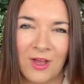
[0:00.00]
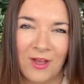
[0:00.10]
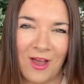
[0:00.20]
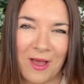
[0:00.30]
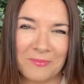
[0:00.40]

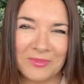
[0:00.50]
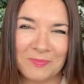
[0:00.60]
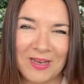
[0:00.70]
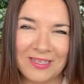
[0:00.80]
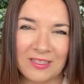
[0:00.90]
um,
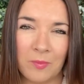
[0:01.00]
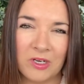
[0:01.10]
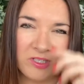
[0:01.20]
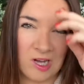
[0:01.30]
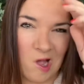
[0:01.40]
spending so much
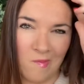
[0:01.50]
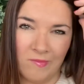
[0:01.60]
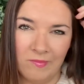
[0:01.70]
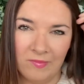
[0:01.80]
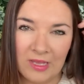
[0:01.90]
time
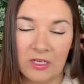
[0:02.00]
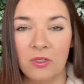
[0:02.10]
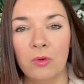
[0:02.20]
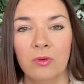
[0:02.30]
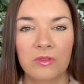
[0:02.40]

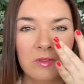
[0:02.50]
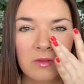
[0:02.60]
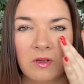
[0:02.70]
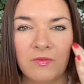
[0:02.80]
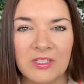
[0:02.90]
indoors,
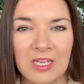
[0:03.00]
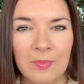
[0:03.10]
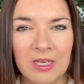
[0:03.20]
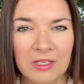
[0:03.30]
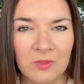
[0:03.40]
obviously,
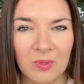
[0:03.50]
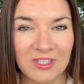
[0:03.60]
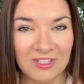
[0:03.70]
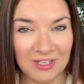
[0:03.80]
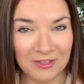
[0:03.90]
because we're
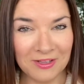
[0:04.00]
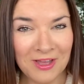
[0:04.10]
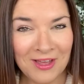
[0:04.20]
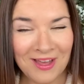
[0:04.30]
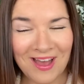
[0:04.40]
still
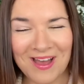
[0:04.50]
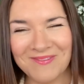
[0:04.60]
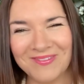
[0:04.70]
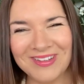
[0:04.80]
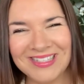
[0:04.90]

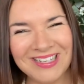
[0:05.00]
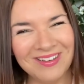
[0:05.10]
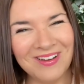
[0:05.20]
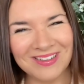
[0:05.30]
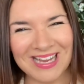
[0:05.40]
um, still
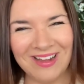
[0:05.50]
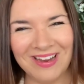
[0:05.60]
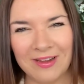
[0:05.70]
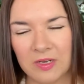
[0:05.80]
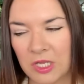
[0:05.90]
locked down
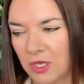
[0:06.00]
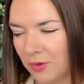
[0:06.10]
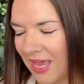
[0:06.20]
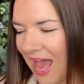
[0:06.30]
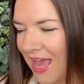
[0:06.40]
here in the
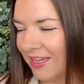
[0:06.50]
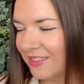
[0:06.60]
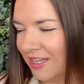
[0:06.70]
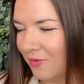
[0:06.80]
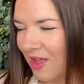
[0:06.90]
UK.
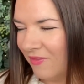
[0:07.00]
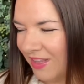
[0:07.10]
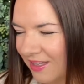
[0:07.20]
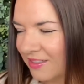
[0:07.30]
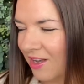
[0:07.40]
So everything
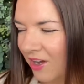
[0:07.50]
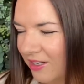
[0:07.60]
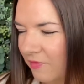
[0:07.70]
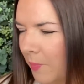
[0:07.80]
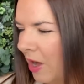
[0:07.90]
is kind
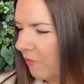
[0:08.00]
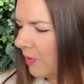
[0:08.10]
of, apart from a